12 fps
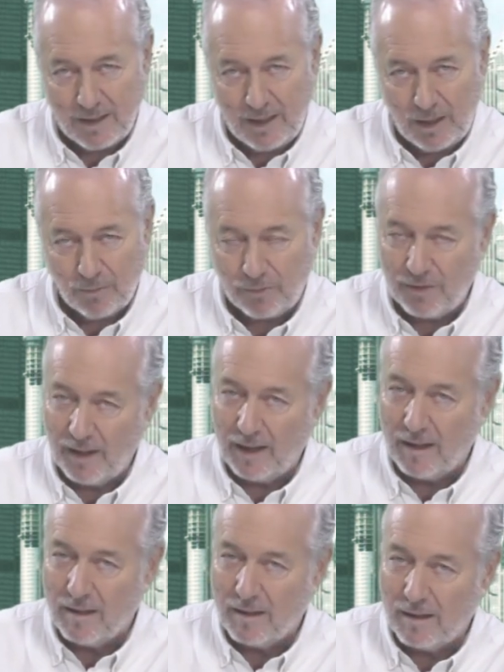if
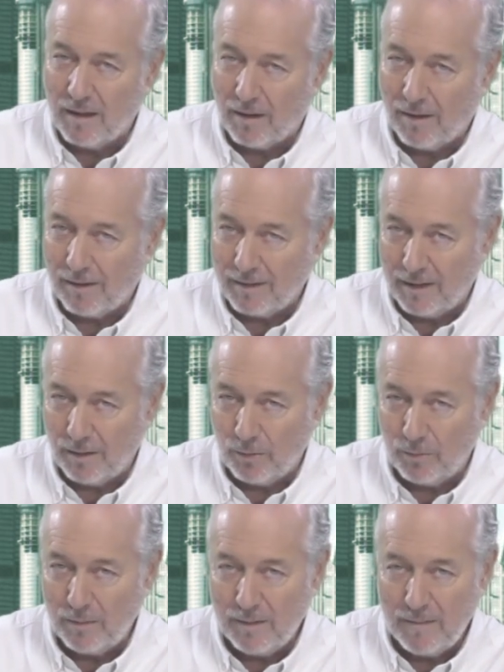they call
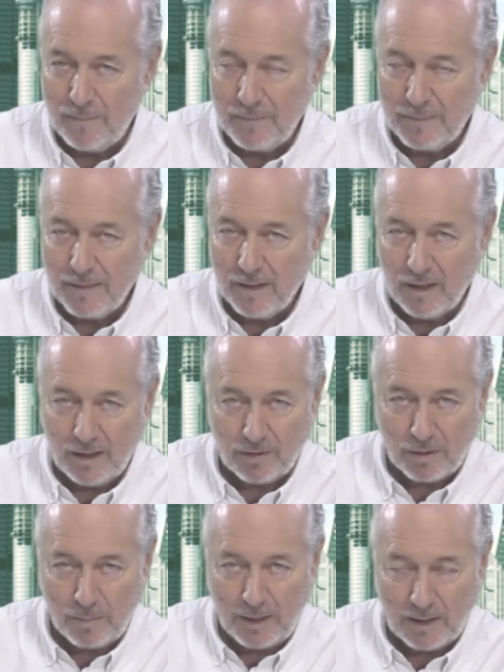you into
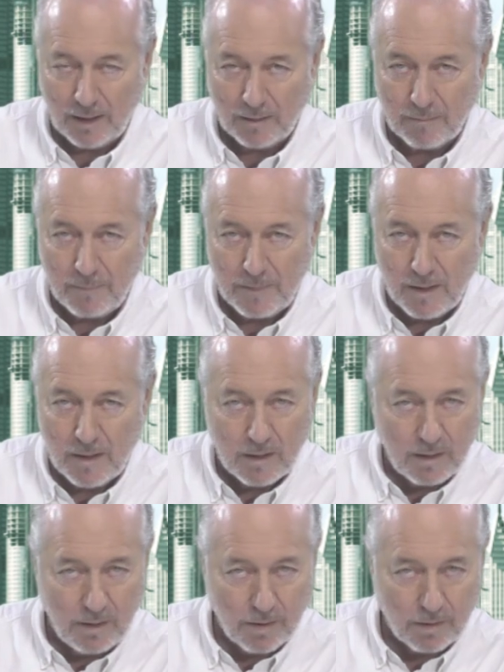the meeting.
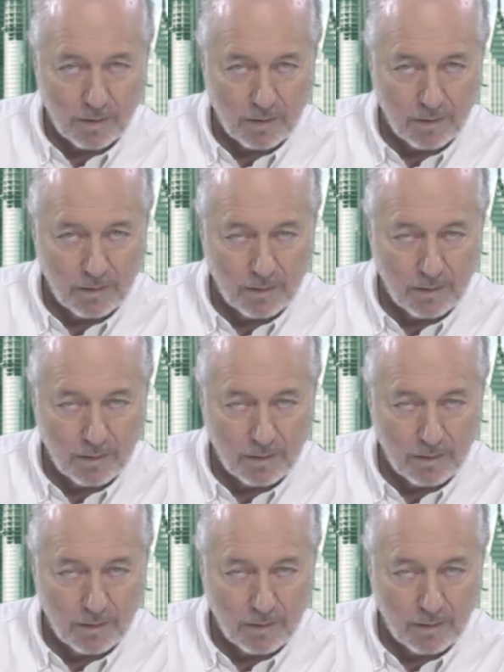You're,